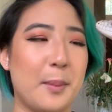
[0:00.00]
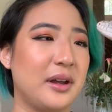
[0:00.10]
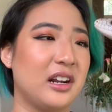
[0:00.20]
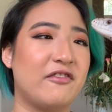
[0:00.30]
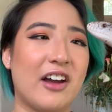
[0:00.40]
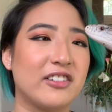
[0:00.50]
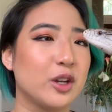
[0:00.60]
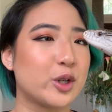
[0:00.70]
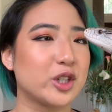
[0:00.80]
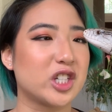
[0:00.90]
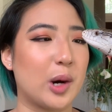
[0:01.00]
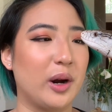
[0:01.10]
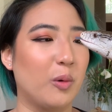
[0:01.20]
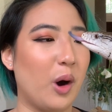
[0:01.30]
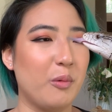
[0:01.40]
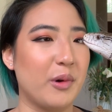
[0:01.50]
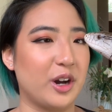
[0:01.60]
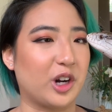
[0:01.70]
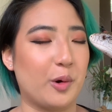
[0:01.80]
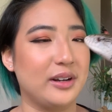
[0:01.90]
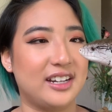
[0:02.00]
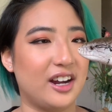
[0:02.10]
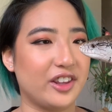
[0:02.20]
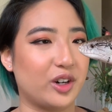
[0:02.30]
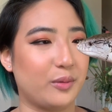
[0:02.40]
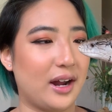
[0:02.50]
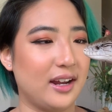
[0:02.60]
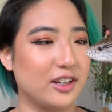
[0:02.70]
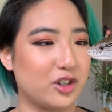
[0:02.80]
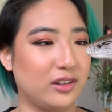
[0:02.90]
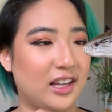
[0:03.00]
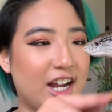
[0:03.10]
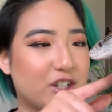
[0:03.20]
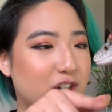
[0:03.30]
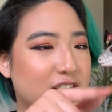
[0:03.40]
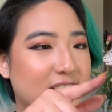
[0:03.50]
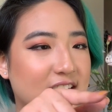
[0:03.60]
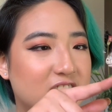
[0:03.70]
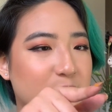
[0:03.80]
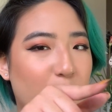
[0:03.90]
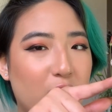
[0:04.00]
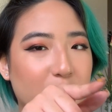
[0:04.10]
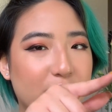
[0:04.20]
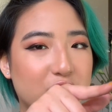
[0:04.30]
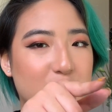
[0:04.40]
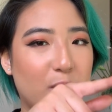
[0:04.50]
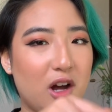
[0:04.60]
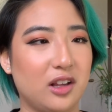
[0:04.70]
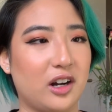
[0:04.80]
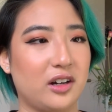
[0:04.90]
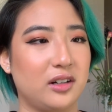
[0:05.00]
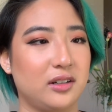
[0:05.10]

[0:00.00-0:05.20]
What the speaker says: mean, if evolution's going one way, you're going the other, right? Because your legs are just getting smaller and smaller.